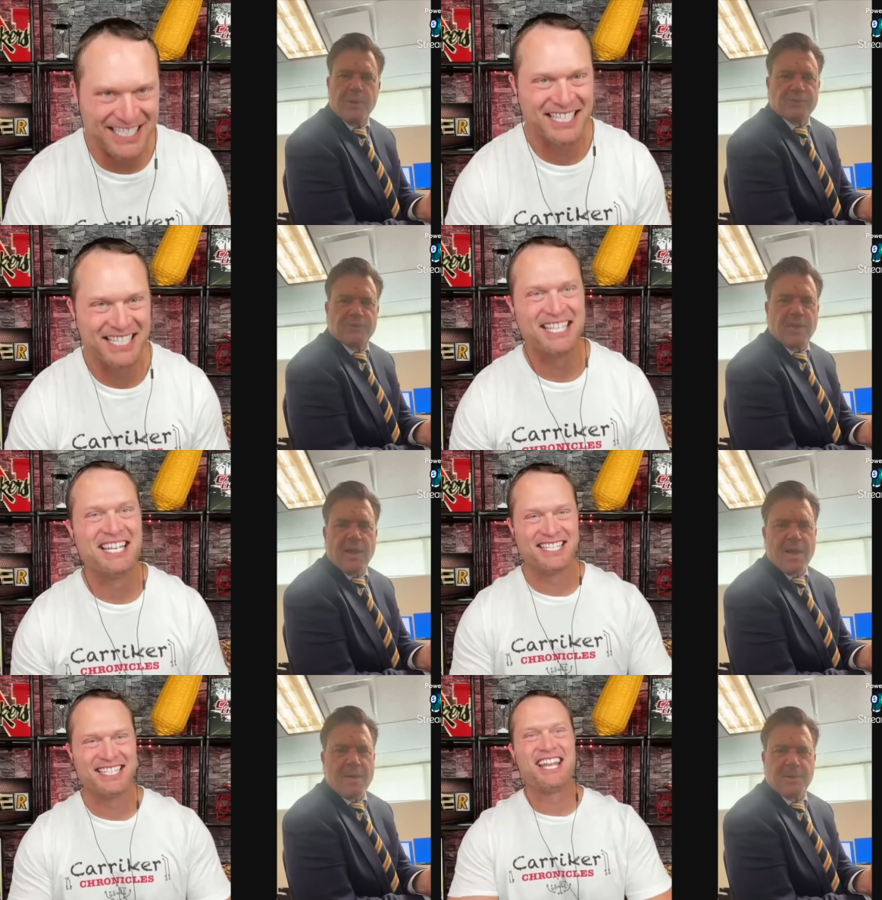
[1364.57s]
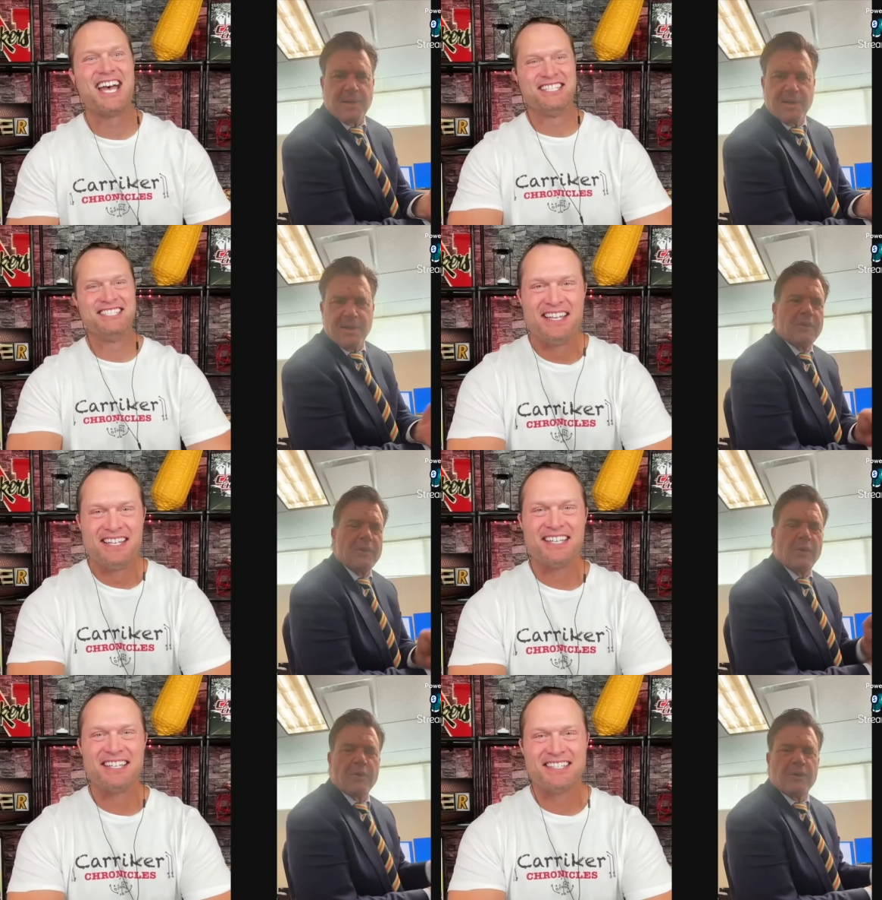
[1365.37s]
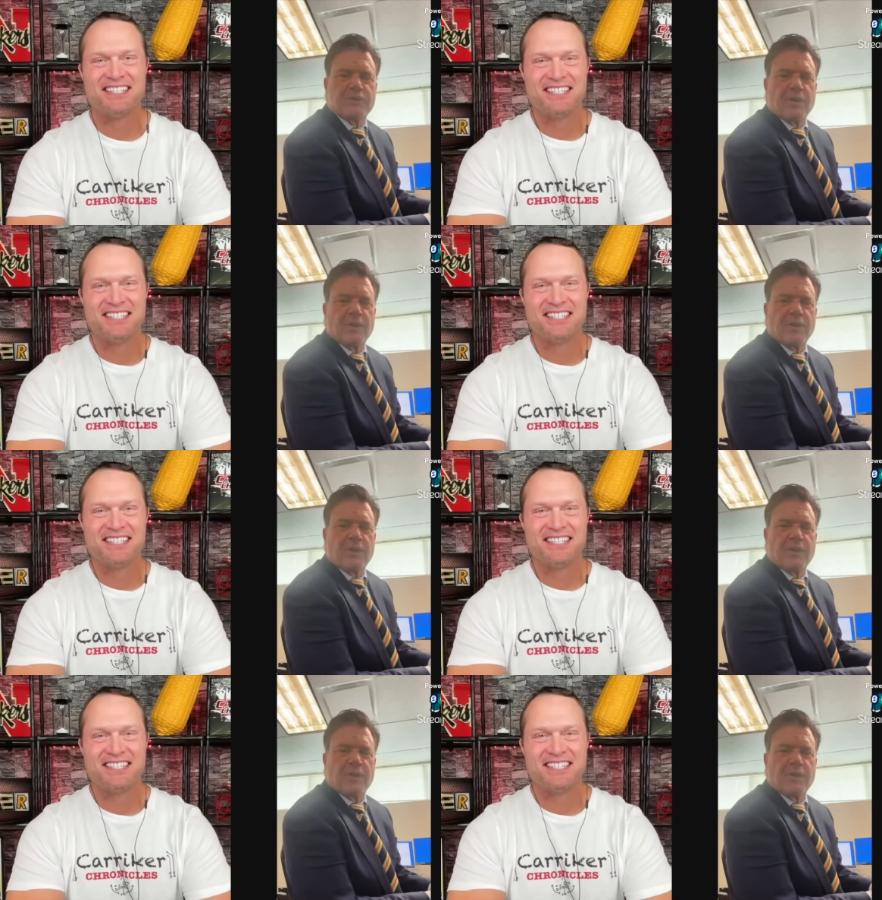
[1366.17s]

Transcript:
Speaker 1: We don't see that happen. Yes. You know, there's